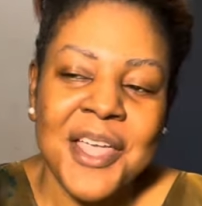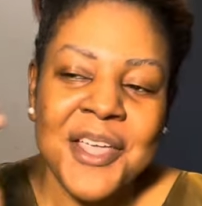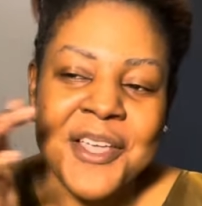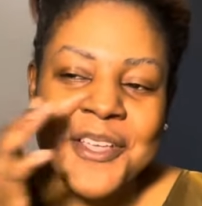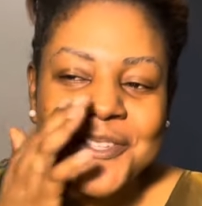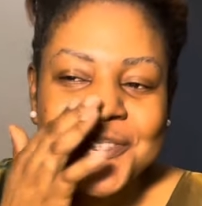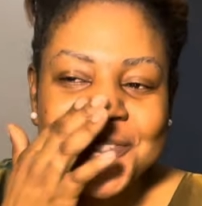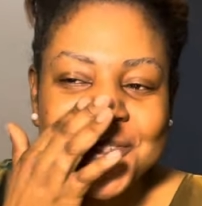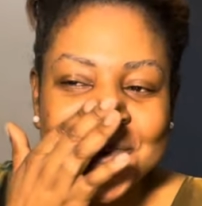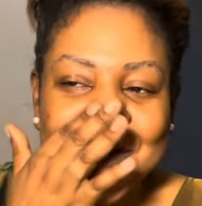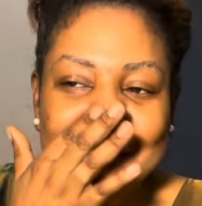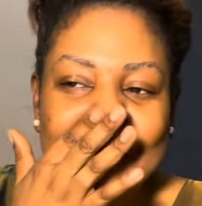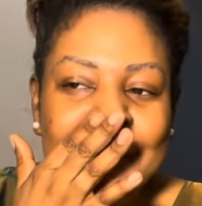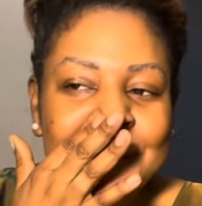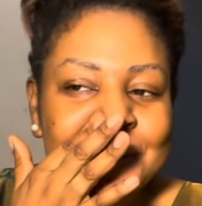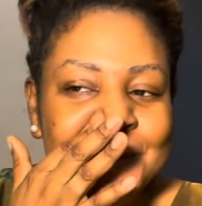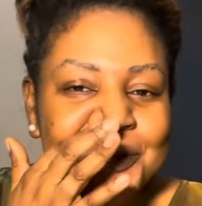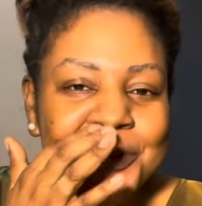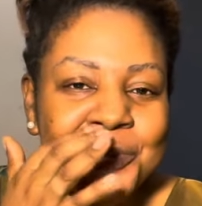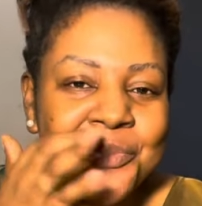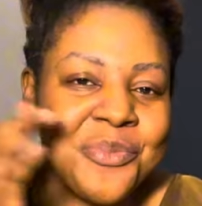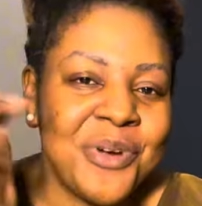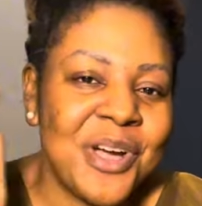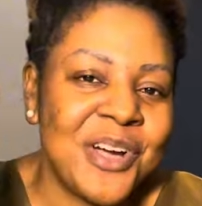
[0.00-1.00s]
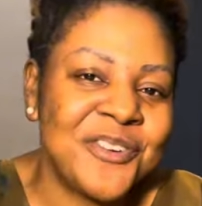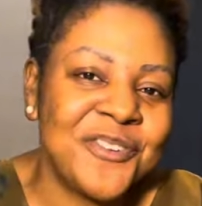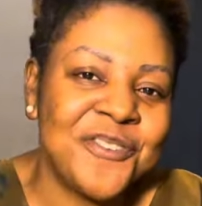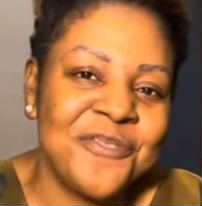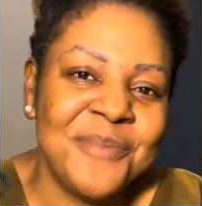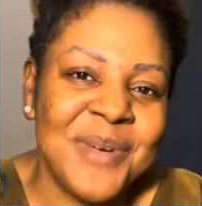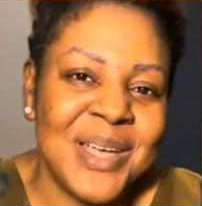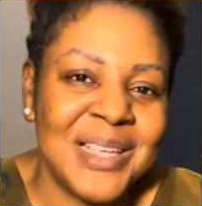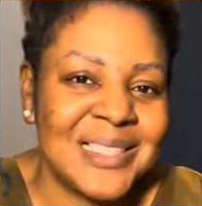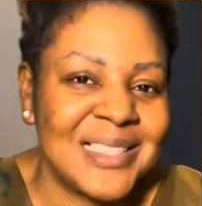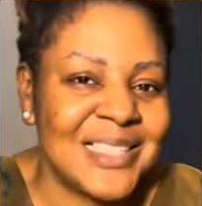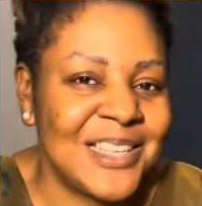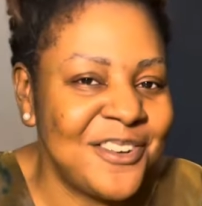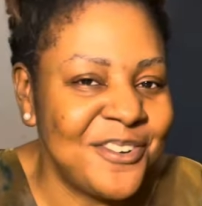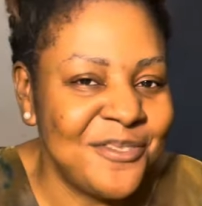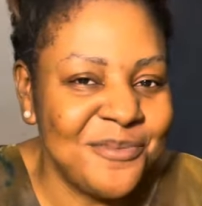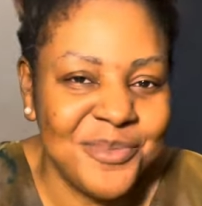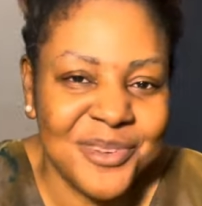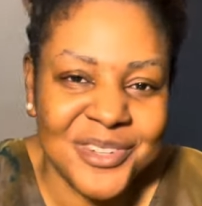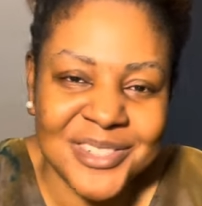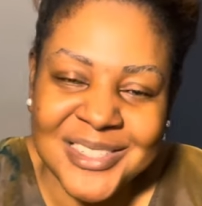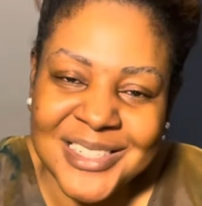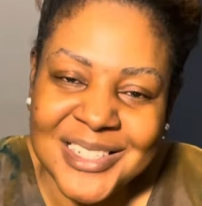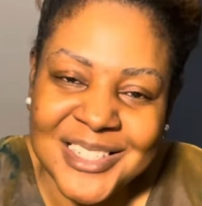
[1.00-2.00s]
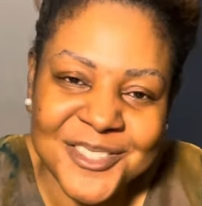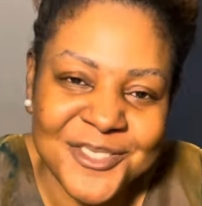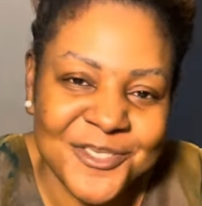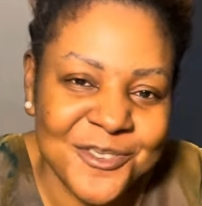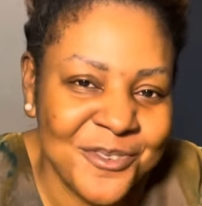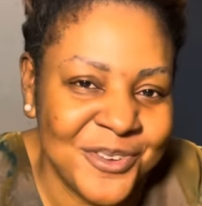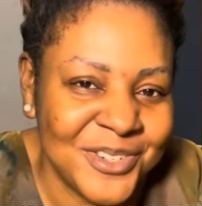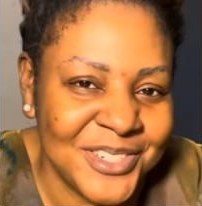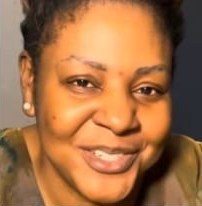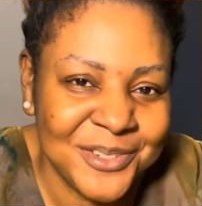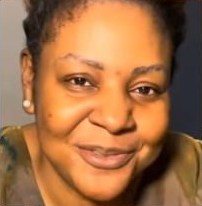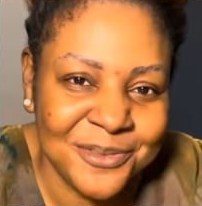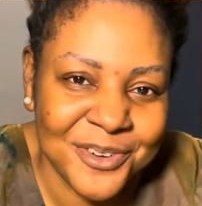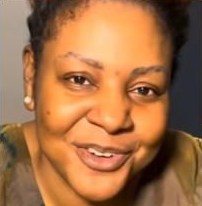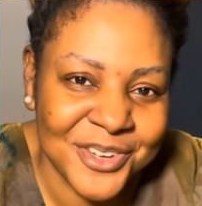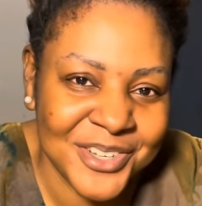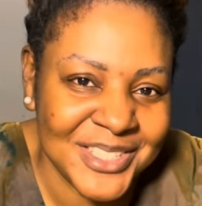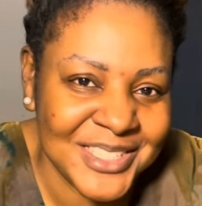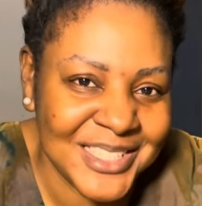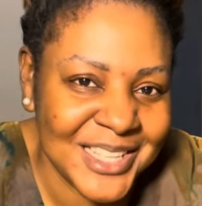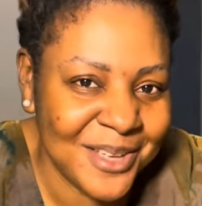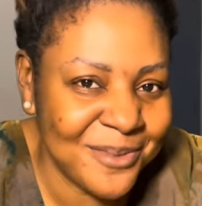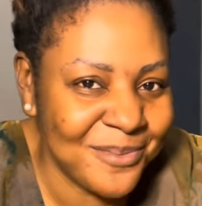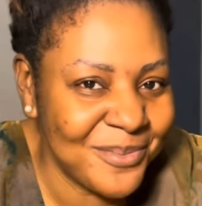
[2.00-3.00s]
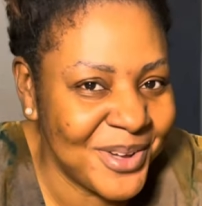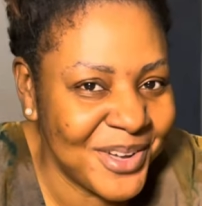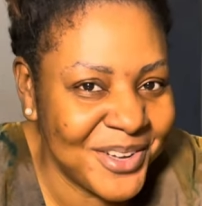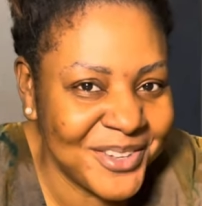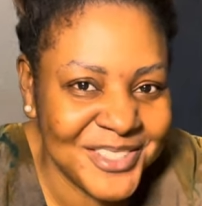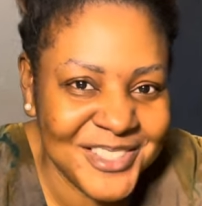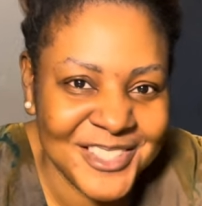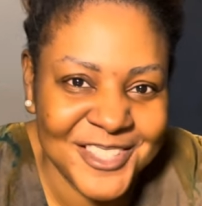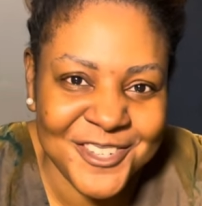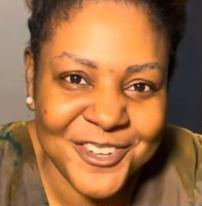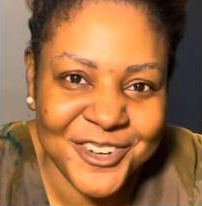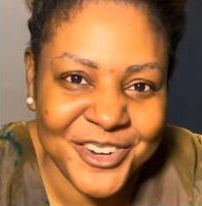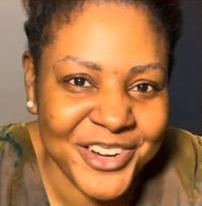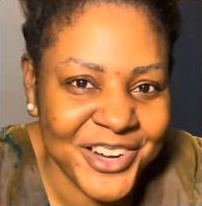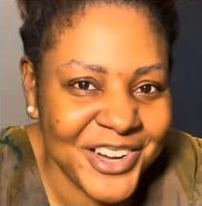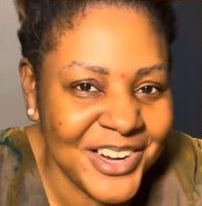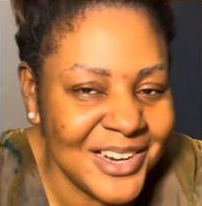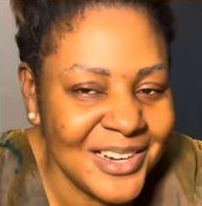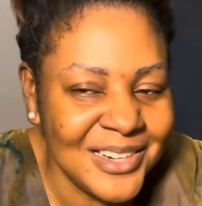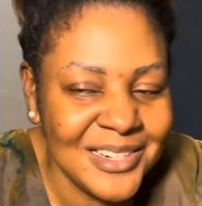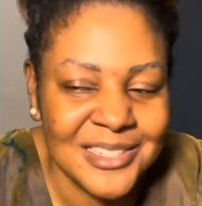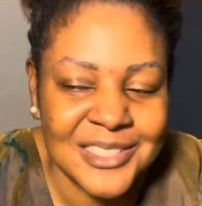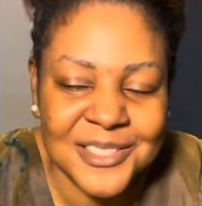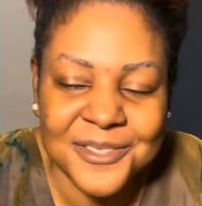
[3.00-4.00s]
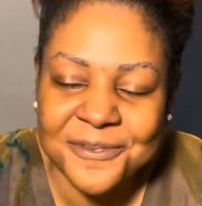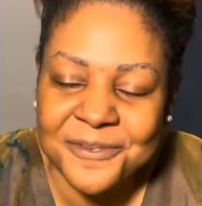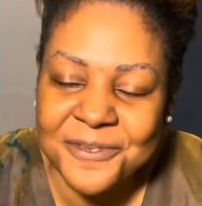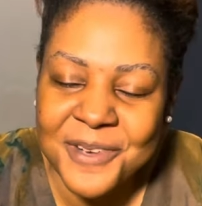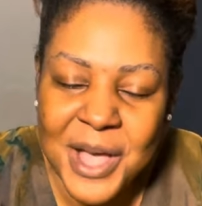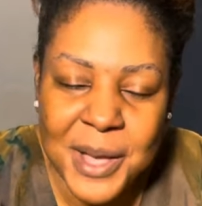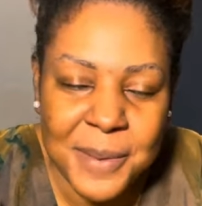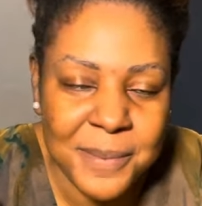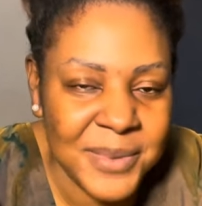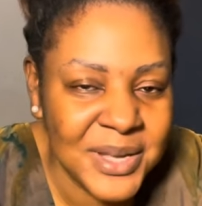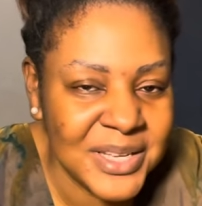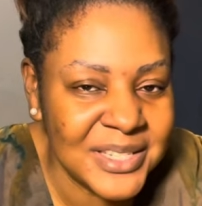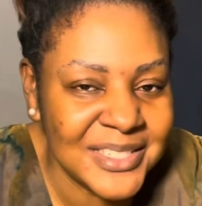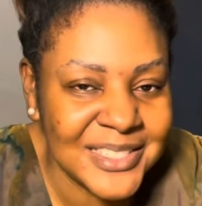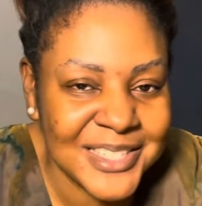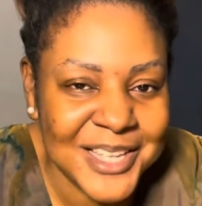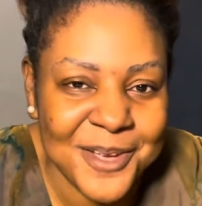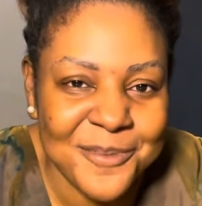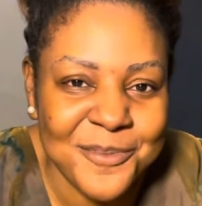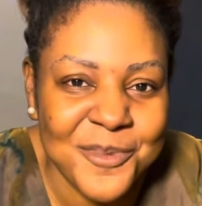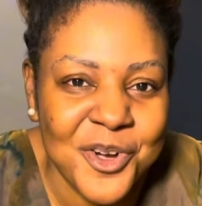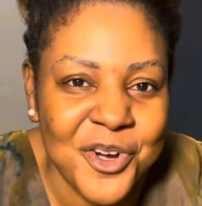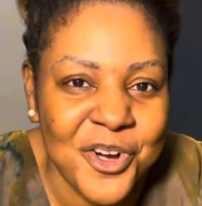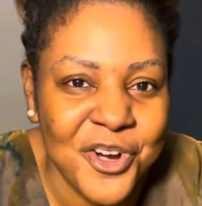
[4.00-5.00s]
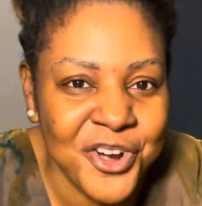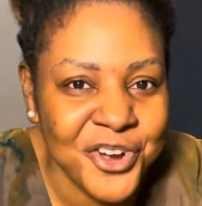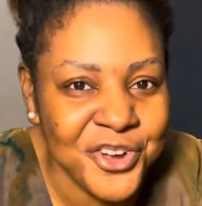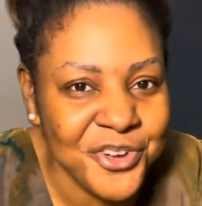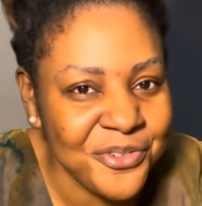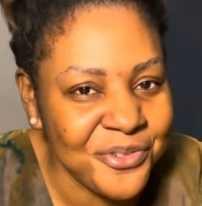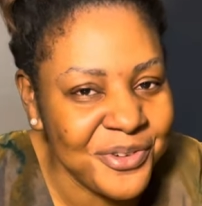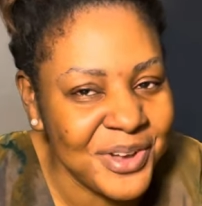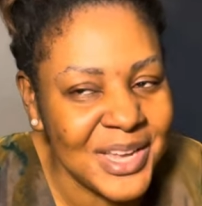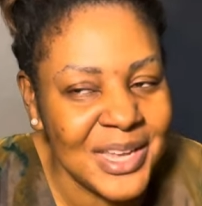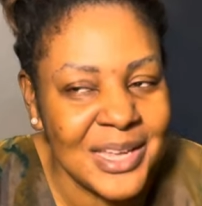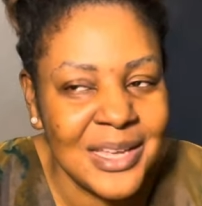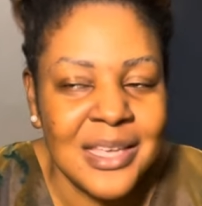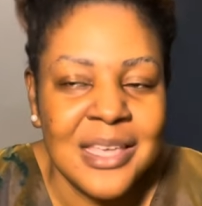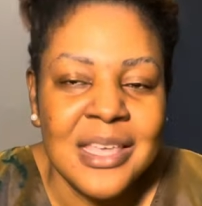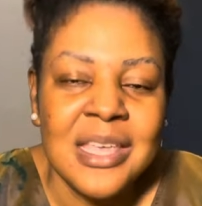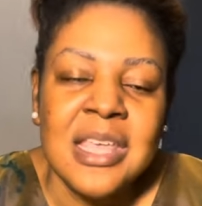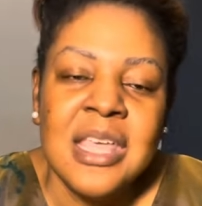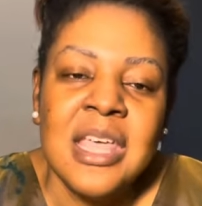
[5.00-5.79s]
so i'm so proud of myself but this is not what the vlog is about your girl is famished i'm hungry